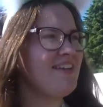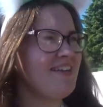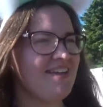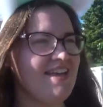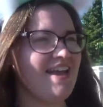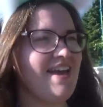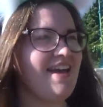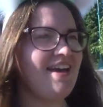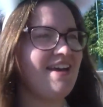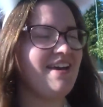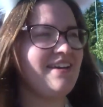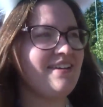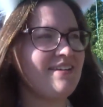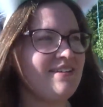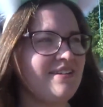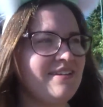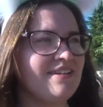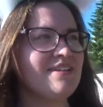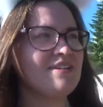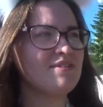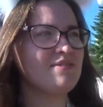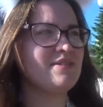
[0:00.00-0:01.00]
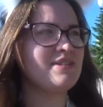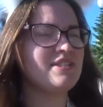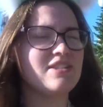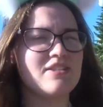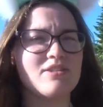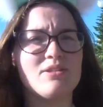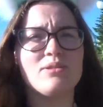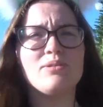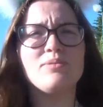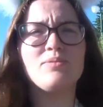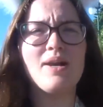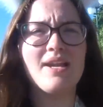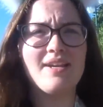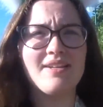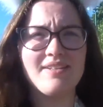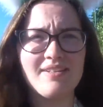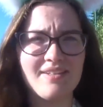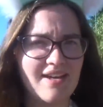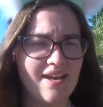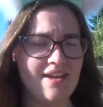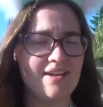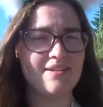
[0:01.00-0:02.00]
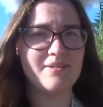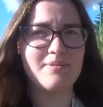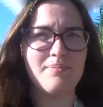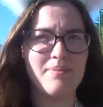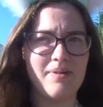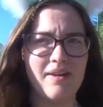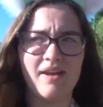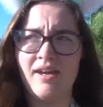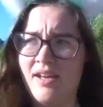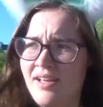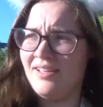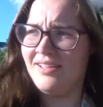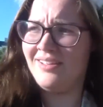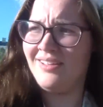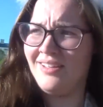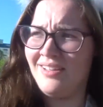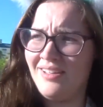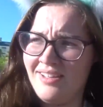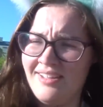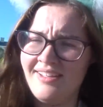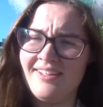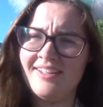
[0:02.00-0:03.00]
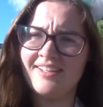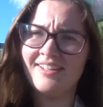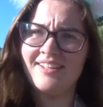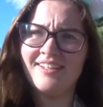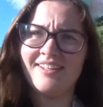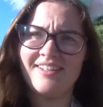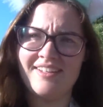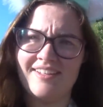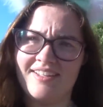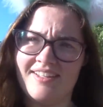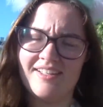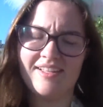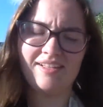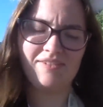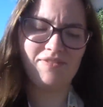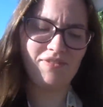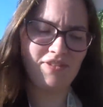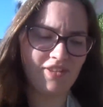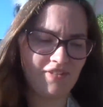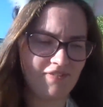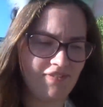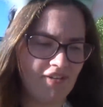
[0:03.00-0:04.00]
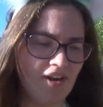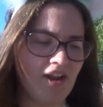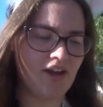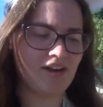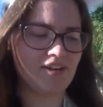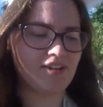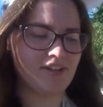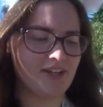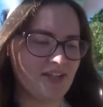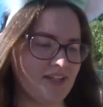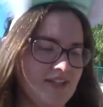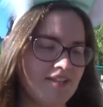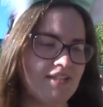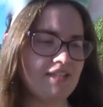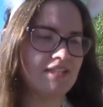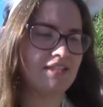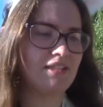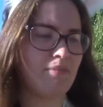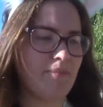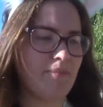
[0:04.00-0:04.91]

Yeah, which is all well and good, but for the vlog, it's a